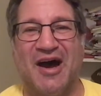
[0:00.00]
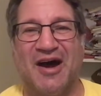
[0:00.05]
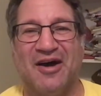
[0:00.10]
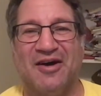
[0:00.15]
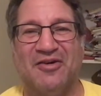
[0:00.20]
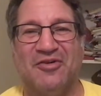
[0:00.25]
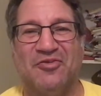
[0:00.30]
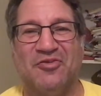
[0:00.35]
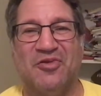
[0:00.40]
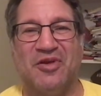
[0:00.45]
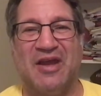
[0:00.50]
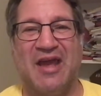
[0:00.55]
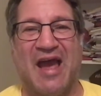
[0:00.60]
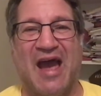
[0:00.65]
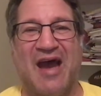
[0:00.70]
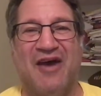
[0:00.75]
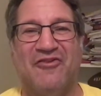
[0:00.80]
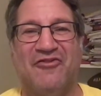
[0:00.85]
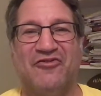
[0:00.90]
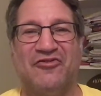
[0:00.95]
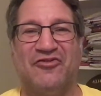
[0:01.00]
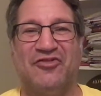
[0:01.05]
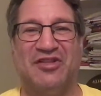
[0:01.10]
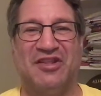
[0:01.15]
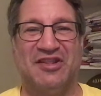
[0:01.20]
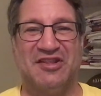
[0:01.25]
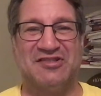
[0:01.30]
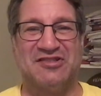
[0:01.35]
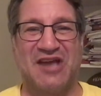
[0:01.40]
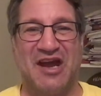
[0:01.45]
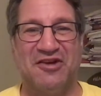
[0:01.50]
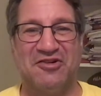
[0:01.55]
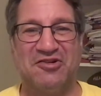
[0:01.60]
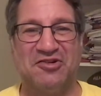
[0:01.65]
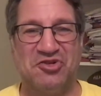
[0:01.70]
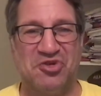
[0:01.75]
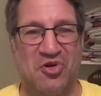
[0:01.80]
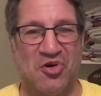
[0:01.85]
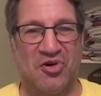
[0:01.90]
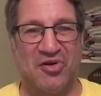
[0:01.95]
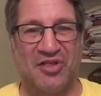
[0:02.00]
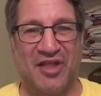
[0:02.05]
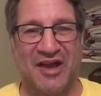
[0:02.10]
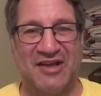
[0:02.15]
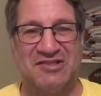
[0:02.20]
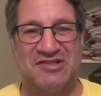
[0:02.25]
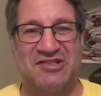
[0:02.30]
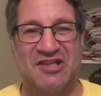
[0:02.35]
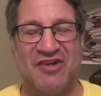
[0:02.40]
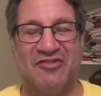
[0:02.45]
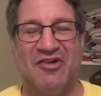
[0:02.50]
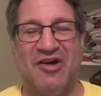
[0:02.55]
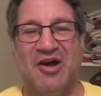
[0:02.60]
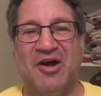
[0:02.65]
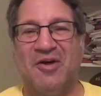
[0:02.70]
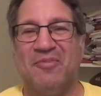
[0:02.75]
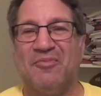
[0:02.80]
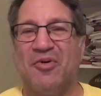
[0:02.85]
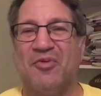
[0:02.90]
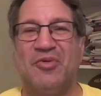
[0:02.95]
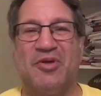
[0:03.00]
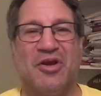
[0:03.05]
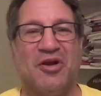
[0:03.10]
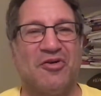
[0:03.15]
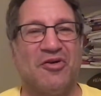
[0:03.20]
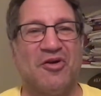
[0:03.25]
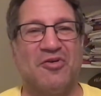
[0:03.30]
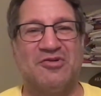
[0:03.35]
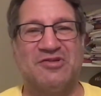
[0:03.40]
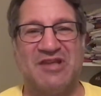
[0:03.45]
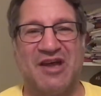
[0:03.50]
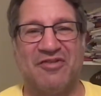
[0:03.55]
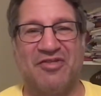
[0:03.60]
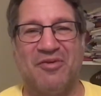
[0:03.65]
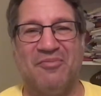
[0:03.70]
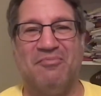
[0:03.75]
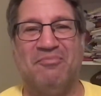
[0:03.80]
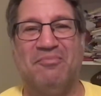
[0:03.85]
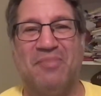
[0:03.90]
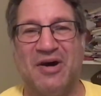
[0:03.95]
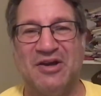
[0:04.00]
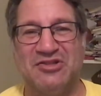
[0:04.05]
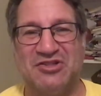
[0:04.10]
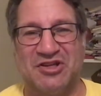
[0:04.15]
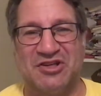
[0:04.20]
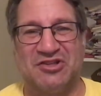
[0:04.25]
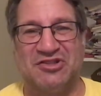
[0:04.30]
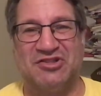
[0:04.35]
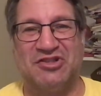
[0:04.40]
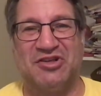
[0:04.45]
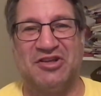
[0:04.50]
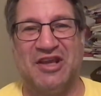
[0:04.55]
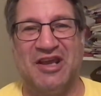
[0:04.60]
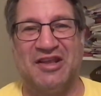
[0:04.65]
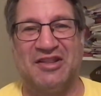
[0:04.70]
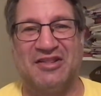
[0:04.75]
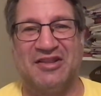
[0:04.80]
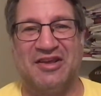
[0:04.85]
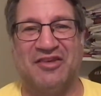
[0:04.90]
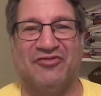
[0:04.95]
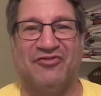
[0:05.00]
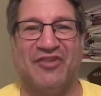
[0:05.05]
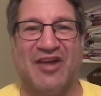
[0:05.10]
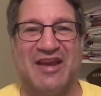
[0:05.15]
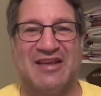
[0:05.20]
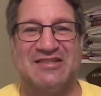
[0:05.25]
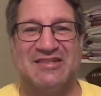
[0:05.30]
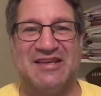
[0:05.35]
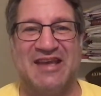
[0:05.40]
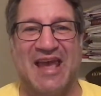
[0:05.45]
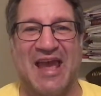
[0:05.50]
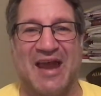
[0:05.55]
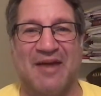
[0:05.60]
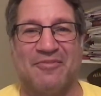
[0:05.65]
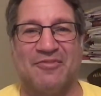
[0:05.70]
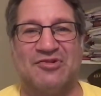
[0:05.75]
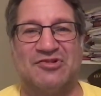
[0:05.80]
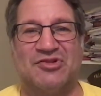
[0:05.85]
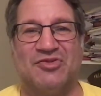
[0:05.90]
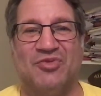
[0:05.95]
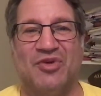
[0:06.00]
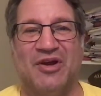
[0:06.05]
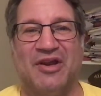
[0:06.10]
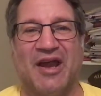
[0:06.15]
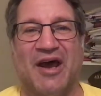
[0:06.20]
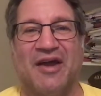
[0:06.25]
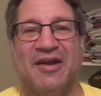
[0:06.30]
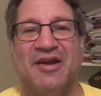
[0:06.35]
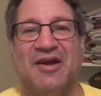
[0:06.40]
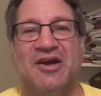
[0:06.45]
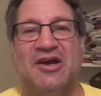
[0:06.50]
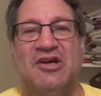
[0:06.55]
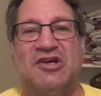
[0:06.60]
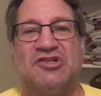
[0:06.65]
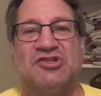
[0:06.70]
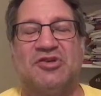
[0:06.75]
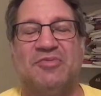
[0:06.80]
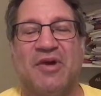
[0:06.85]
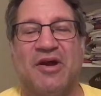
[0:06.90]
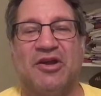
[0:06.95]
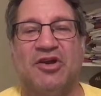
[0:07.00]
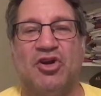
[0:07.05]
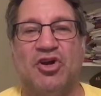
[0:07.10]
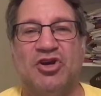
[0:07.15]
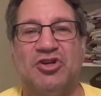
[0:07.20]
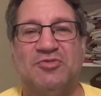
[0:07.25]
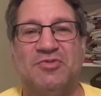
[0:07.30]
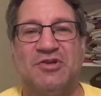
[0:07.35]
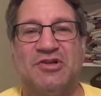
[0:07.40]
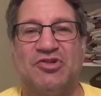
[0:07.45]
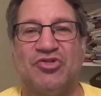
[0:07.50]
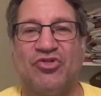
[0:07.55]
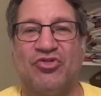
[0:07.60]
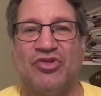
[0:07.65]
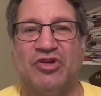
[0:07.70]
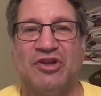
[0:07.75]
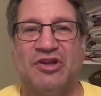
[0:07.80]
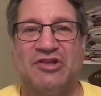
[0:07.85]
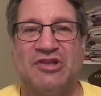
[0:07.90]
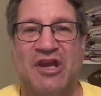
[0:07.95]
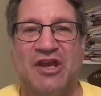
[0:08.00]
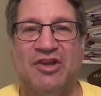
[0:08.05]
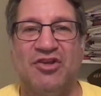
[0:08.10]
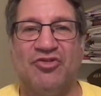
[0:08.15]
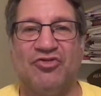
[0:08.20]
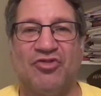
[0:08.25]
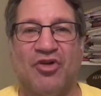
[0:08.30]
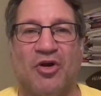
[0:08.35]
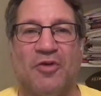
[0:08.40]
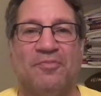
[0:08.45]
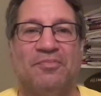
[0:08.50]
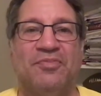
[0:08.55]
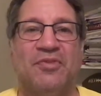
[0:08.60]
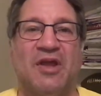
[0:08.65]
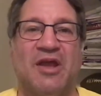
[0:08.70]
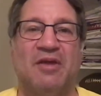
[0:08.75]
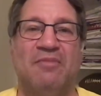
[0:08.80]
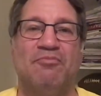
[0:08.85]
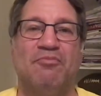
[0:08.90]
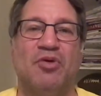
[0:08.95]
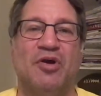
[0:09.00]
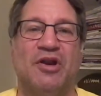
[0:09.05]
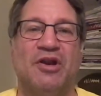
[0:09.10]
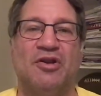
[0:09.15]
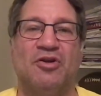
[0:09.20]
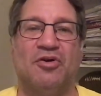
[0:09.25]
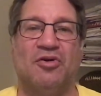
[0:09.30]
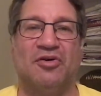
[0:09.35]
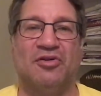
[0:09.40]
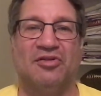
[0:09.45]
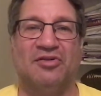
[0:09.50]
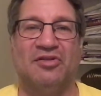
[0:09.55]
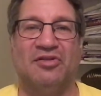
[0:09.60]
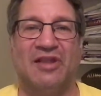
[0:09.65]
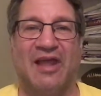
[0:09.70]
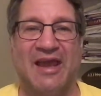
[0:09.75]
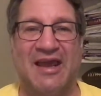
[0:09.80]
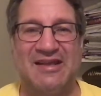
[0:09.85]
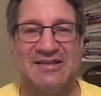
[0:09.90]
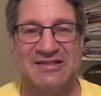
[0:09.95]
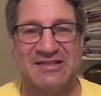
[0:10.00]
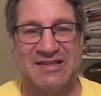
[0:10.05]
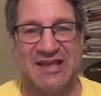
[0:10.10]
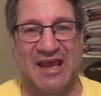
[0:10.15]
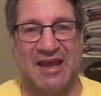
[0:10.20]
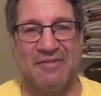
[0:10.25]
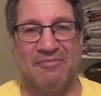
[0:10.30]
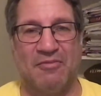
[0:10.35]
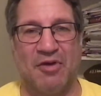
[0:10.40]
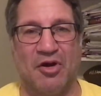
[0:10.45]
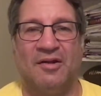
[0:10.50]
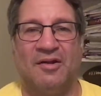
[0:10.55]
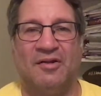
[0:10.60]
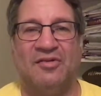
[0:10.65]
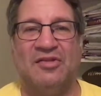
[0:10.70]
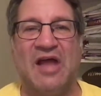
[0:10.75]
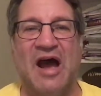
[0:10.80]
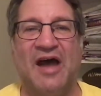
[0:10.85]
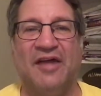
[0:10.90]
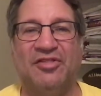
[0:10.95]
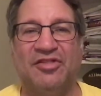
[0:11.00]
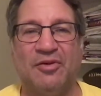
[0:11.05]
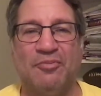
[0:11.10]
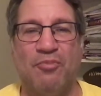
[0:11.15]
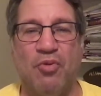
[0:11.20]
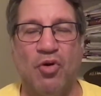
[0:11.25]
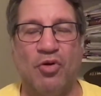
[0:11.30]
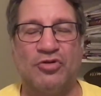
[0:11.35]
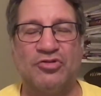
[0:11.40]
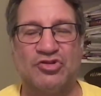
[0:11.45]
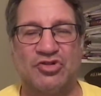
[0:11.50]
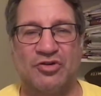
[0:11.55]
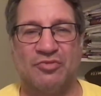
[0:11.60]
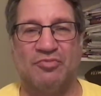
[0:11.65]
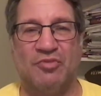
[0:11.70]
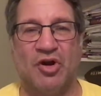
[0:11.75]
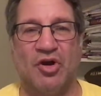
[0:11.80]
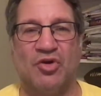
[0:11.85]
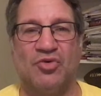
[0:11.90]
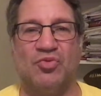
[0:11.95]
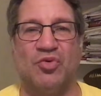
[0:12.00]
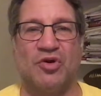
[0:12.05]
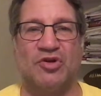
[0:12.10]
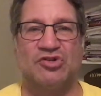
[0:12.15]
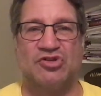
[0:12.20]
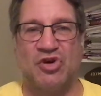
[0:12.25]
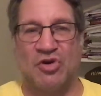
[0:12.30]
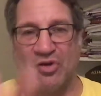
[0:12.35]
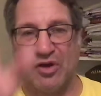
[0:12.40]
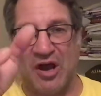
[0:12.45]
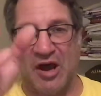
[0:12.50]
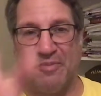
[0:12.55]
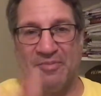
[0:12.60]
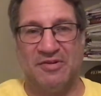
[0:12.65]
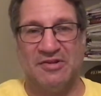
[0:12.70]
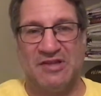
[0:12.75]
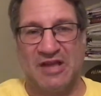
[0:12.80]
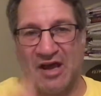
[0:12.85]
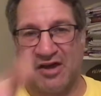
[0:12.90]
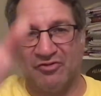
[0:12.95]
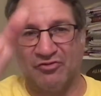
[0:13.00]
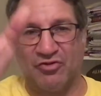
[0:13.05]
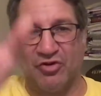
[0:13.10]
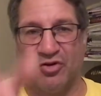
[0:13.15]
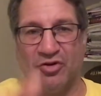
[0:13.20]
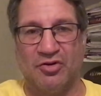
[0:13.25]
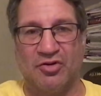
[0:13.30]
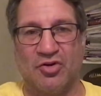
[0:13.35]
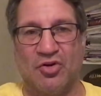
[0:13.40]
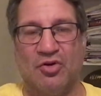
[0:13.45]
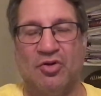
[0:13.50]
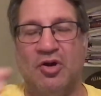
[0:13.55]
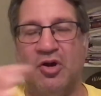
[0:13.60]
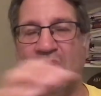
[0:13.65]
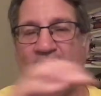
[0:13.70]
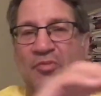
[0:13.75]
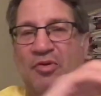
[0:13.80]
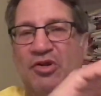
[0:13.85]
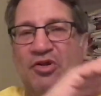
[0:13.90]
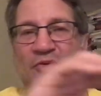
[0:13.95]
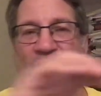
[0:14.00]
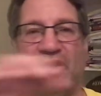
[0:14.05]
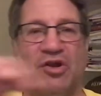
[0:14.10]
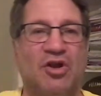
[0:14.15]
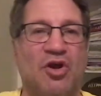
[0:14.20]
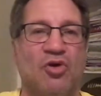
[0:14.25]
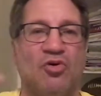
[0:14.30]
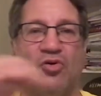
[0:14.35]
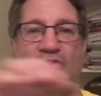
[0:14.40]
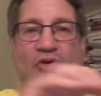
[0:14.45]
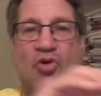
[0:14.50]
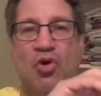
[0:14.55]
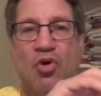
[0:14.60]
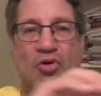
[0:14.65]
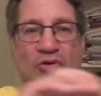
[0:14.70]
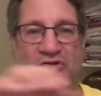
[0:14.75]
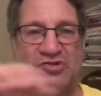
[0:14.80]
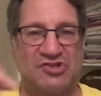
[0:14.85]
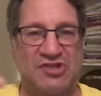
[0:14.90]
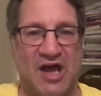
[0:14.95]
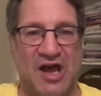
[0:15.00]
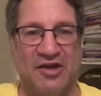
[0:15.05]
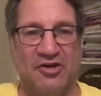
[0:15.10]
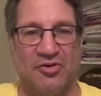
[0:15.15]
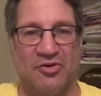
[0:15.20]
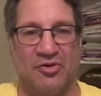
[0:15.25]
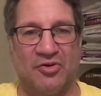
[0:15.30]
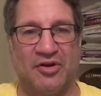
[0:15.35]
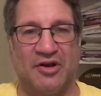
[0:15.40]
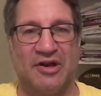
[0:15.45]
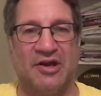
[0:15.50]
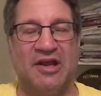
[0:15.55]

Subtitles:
we have the desire to do online stuff, but we don't always have the budget to get the fancy cameras and whatnot. So my encouragement is for you to take your phone and put it on landscape mode. Not the portrait mode where it's going up and down vertical, but you want to go horizontal on it